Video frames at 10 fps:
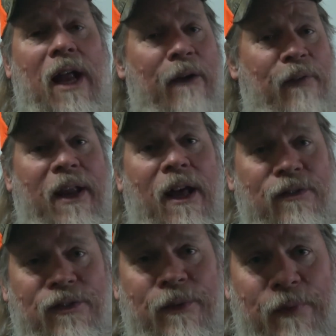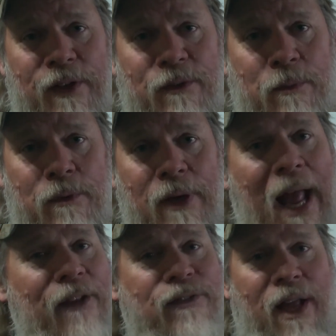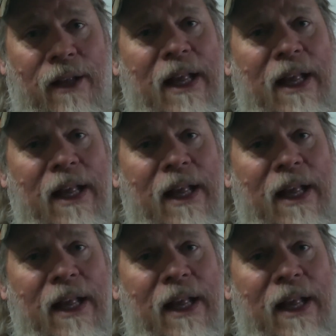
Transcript: Everything else is invisible. How's that?